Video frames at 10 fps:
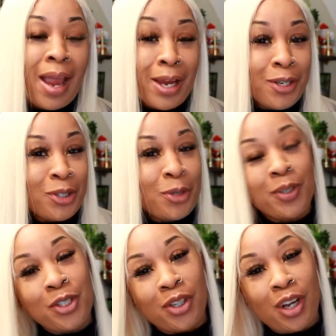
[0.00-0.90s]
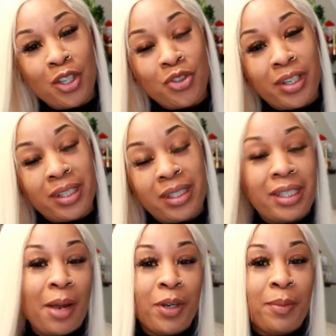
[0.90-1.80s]
Hey YouTube, it's your girl Adrena.
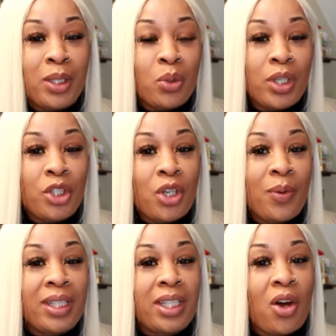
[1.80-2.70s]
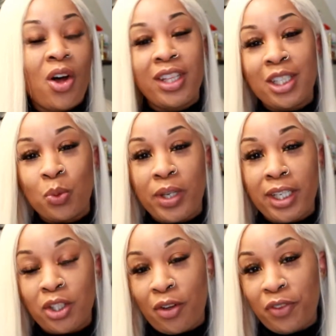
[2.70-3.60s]
Today I'm going to be doing a show and tell on this
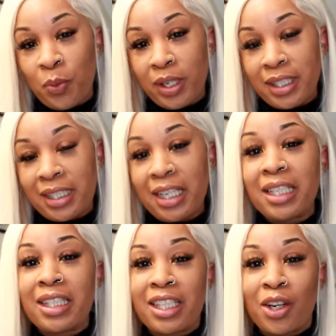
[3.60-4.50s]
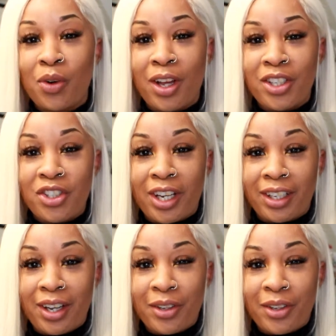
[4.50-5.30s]
week, so if you want to see it, stick around and check it